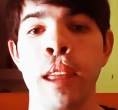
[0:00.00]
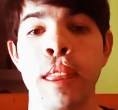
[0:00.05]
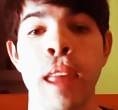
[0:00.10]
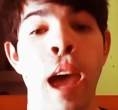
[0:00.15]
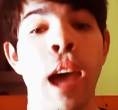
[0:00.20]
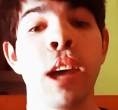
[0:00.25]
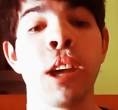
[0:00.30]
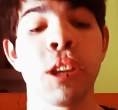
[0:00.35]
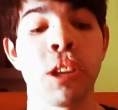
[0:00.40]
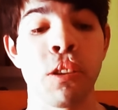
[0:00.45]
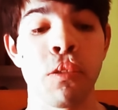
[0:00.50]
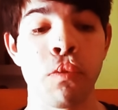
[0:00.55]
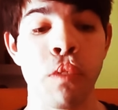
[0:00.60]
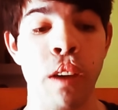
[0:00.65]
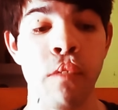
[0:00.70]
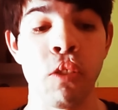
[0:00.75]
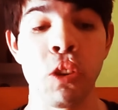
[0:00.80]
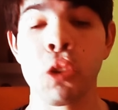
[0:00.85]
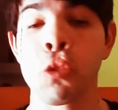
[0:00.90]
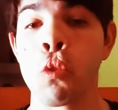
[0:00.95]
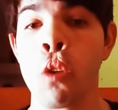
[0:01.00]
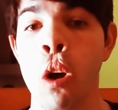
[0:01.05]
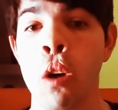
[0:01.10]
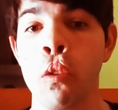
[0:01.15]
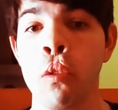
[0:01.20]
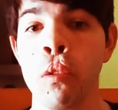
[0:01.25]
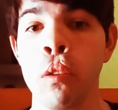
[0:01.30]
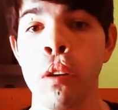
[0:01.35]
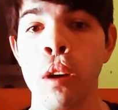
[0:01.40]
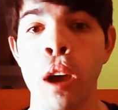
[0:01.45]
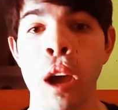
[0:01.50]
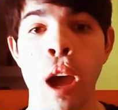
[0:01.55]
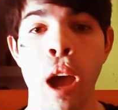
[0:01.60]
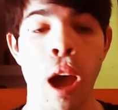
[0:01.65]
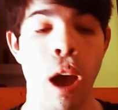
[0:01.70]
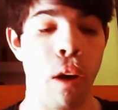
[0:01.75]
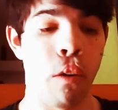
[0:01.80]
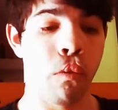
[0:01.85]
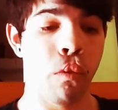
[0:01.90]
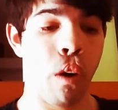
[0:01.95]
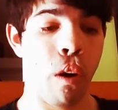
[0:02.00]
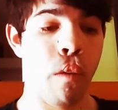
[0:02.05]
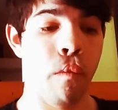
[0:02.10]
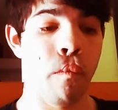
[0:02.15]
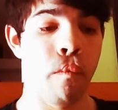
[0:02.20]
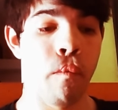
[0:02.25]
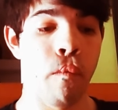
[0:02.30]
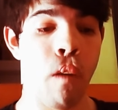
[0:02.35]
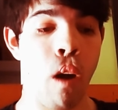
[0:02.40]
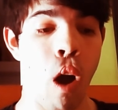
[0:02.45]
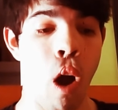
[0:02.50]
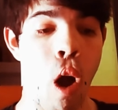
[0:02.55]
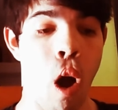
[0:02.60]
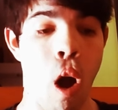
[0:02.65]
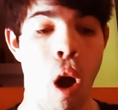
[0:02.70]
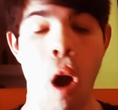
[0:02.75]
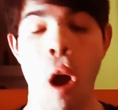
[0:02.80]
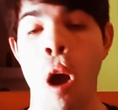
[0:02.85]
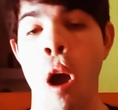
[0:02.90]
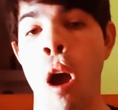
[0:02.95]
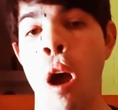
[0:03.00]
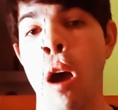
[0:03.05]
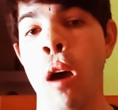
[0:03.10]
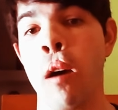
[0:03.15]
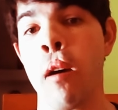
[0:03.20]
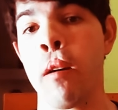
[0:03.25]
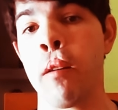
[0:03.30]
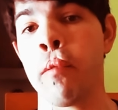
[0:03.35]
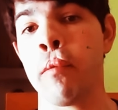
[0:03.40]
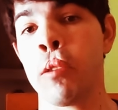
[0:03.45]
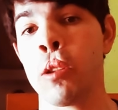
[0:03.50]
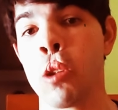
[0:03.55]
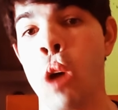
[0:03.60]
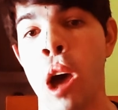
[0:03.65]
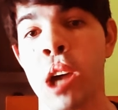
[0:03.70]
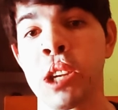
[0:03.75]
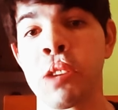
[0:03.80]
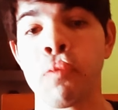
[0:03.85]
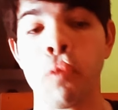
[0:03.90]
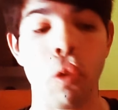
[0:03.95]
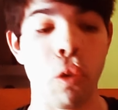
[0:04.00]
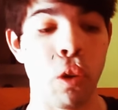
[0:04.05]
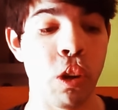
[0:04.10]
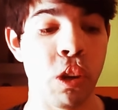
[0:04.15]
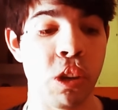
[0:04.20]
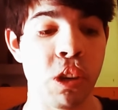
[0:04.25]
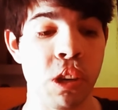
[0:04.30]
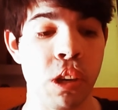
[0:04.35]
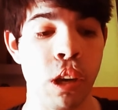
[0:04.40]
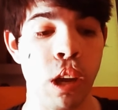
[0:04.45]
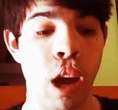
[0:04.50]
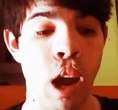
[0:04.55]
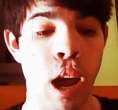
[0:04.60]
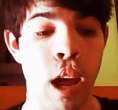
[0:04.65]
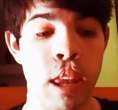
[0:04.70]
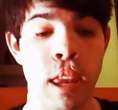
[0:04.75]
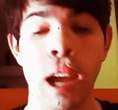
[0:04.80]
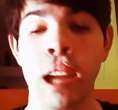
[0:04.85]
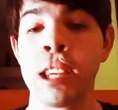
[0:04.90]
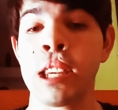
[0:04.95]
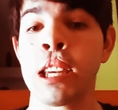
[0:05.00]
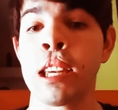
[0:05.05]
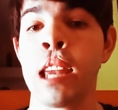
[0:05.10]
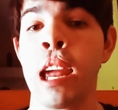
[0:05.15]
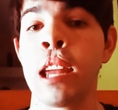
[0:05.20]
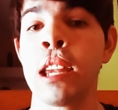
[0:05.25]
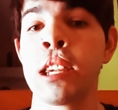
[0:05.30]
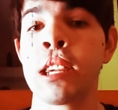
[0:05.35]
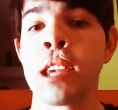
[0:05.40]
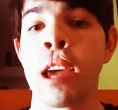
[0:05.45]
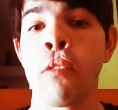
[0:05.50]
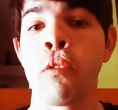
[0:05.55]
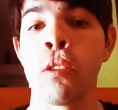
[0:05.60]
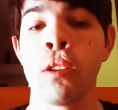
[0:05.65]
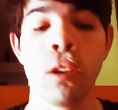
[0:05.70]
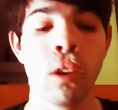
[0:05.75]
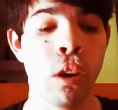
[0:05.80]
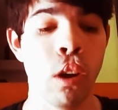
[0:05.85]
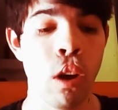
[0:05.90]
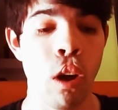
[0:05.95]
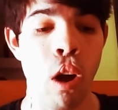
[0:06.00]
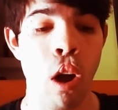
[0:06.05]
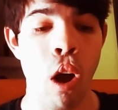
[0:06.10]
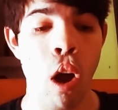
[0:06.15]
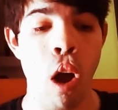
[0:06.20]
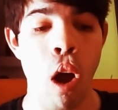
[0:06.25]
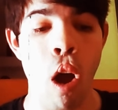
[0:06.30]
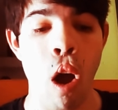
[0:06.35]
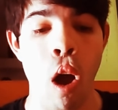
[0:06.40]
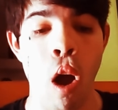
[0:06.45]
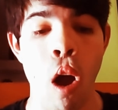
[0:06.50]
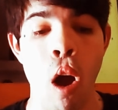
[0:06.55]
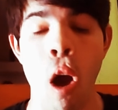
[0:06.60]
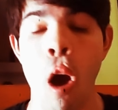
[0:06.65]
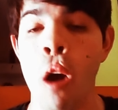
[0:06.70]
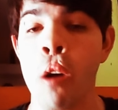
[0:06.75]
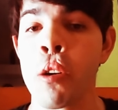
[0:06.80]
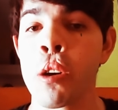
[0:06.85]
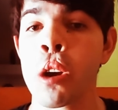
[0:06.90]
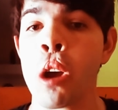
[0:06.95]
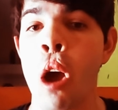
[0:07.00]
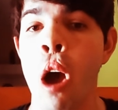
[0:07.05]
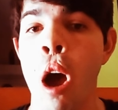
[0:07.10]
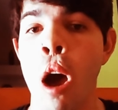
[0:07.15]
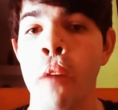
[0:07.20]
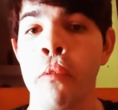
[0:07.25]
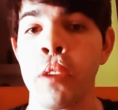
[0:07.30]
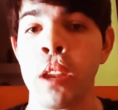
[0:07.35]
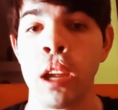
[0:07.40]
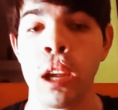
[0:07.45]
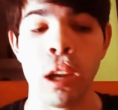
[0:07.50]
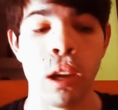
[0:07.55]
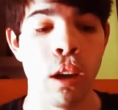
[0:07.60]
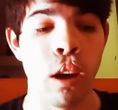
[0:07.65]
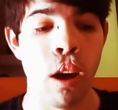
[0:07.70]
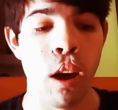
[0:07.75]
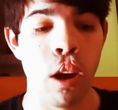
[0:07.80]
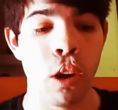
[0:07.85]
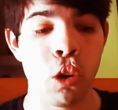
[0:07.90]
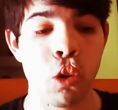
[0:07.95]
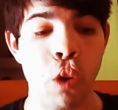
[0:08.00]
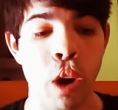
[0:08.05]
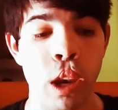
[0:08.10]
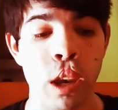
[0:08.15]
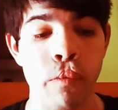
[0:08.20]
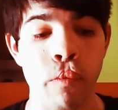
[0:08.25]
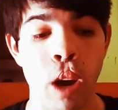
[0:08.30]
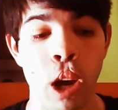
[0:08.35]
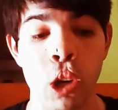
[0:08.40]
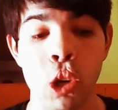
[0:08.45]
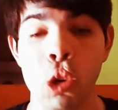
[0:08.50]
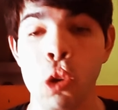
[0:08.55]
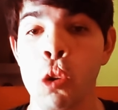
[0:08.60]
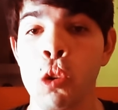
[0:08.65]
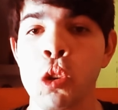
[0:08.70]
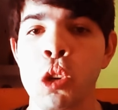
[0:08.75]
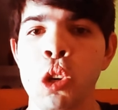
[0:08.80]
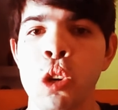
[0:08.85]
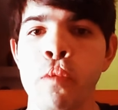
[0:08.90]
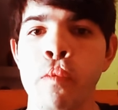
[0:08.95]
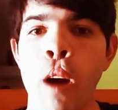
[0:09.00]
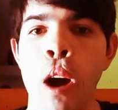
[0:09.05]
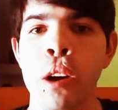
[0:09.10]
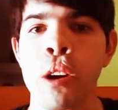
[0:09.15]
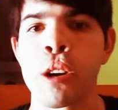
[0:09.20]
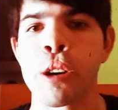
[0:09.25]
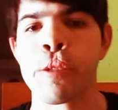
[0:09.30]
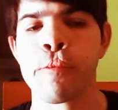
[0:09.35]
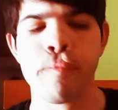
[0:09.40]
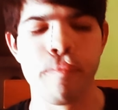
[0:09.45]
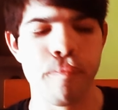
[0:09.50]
That is a famous quote from Boss Boys, a 1987 horror comedy directed by Joel Schumacher.